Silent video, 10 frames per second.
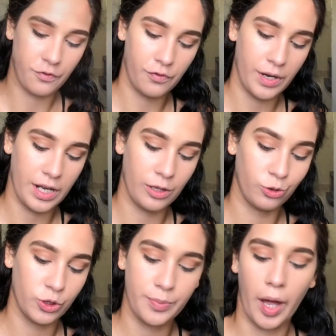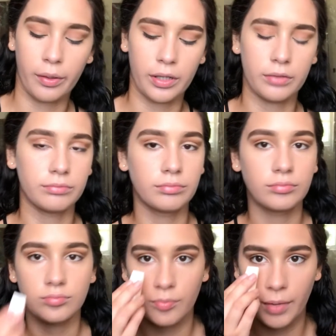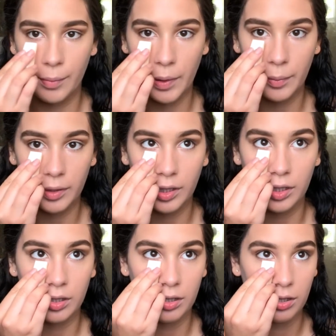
Free Loose Powder by Maybelline.